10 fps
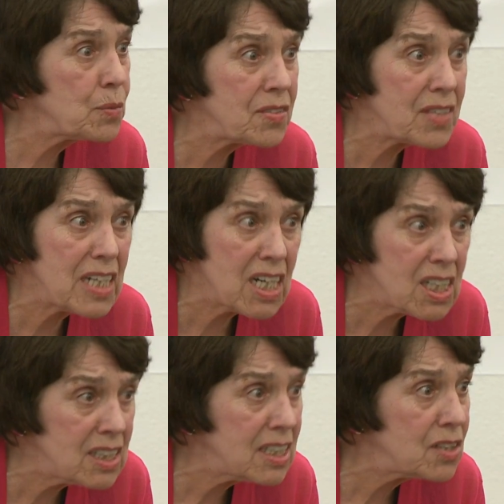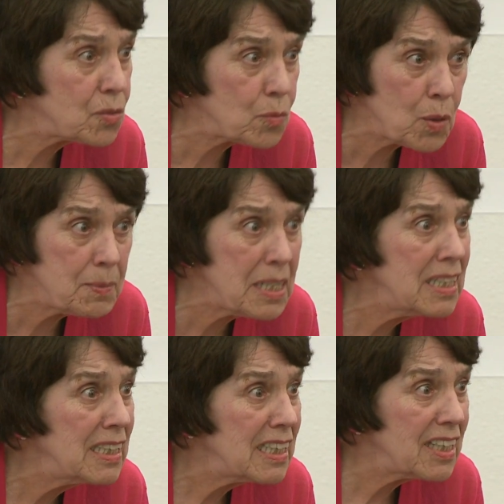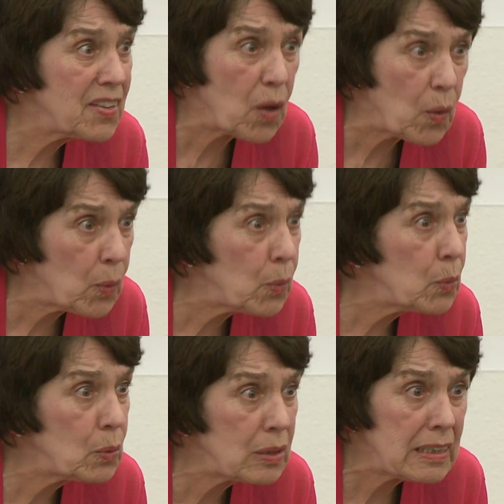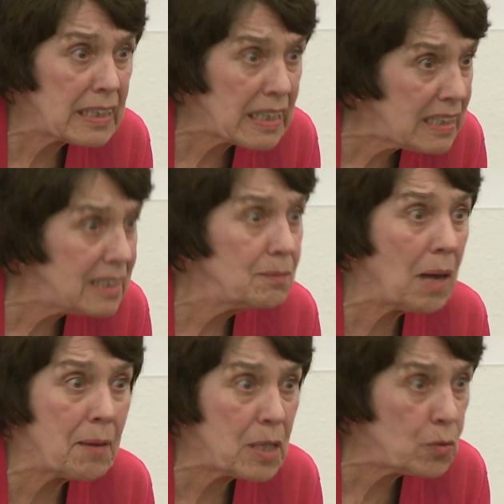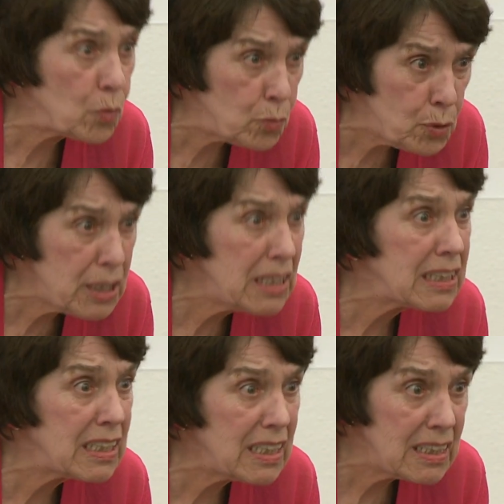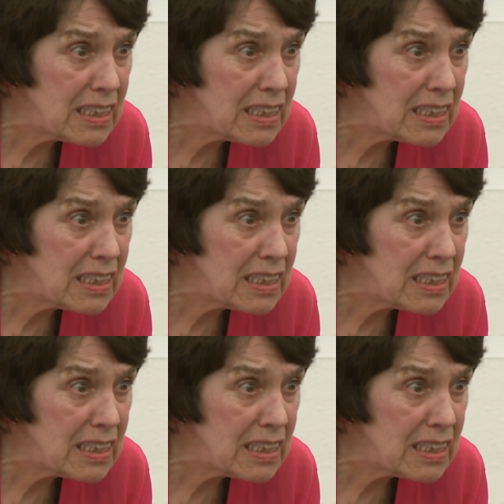was the ugliest woman in the whole kingdom. I mean, really